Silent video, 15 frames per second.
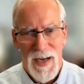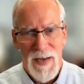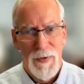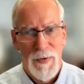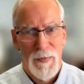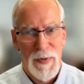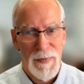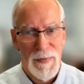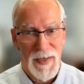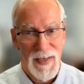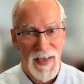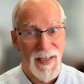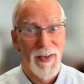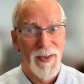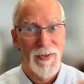
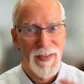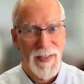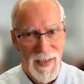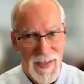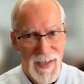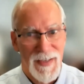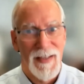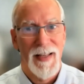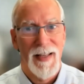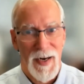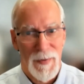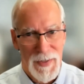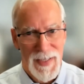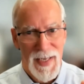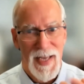PP, and you're taking a lot
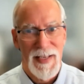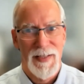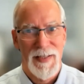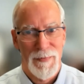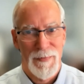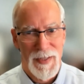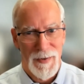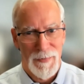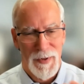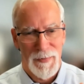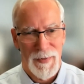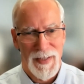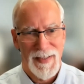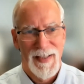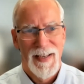of potassium
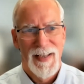supplement,